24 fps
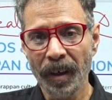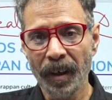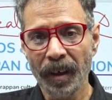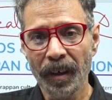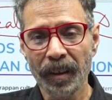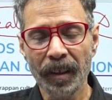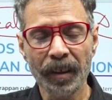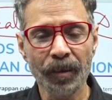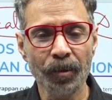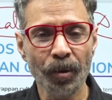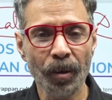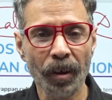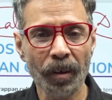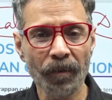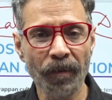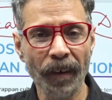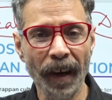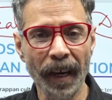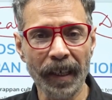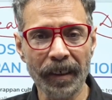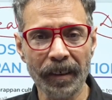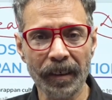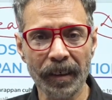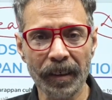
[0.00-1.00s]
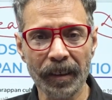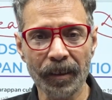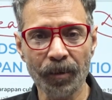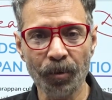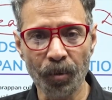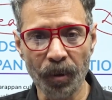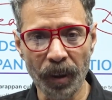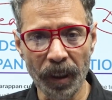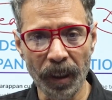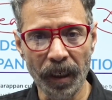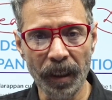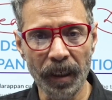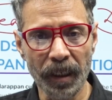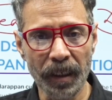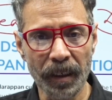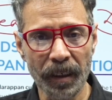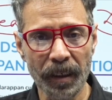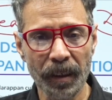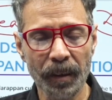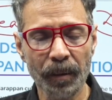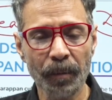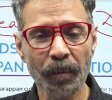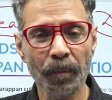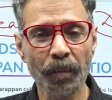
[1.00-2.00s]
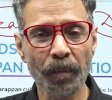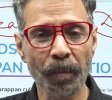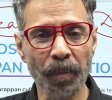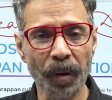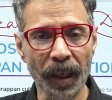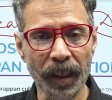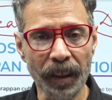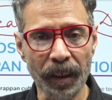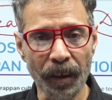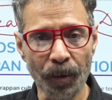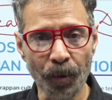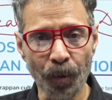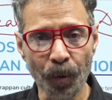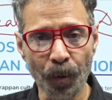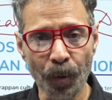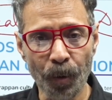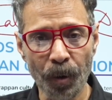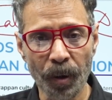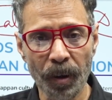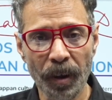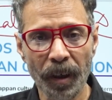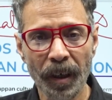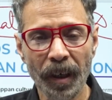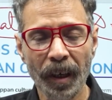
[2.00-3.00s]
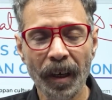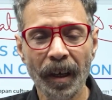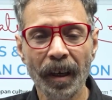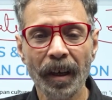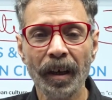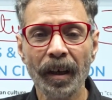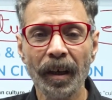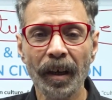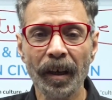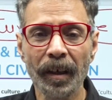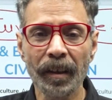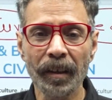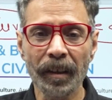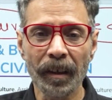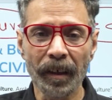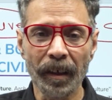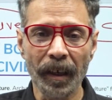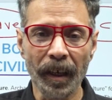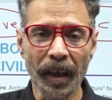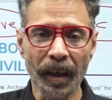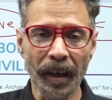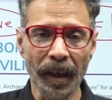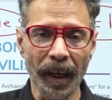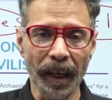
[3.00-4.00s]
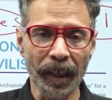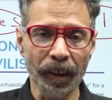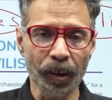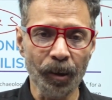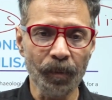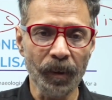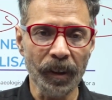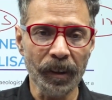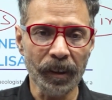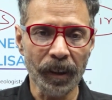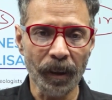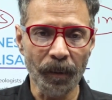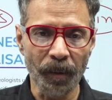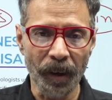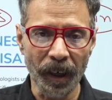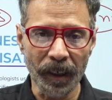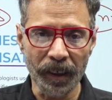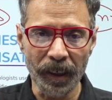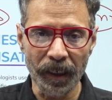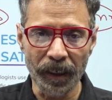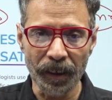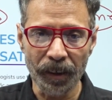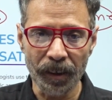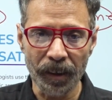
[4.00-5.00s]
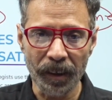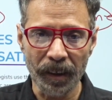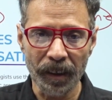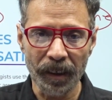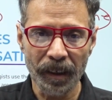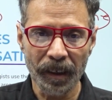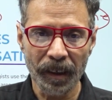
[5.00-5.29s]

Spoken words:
These all factors together played a role in the decline of the civilization.